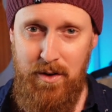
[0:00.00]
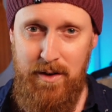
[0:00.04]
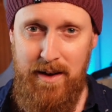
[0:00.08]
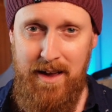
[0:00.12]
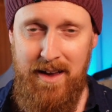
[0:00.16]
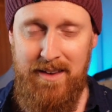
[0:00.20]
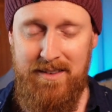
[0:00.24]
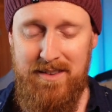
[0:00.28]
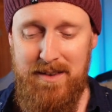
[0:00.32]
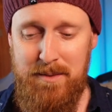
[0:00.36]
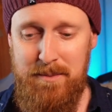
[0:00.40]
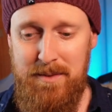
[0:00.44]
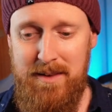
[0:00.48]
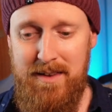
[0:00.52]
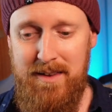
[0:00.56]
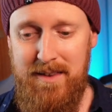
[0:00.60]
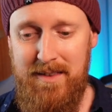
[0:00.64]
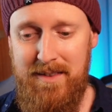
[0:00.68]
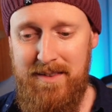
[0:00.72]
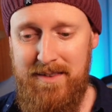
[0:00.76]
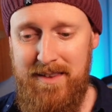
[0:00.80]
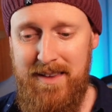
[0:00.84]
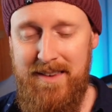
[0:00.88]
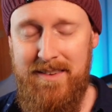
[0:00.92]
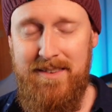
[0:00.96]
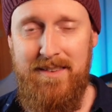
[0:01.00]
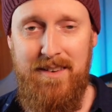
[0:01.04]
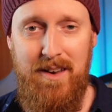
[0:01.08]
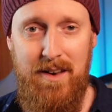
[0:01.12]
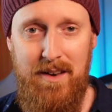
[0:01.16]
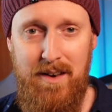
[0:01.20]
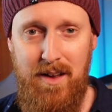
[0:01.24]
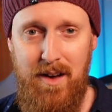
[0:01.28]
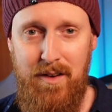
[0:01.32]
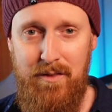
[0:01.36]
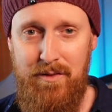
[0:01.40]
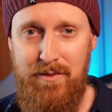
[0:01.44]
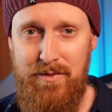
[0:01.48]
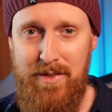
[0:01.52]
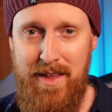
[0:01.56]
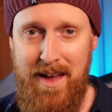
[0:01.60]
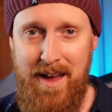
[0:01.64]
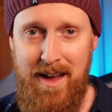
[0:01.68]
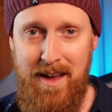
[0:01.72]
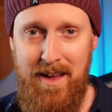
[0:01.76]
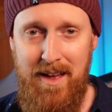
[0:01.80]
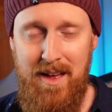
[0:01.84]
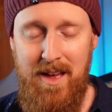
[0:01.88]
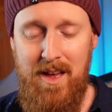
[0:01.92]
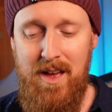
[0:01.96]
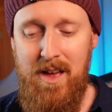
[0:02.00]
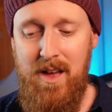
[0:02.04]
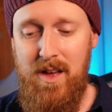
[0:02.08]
It has to be decent enough that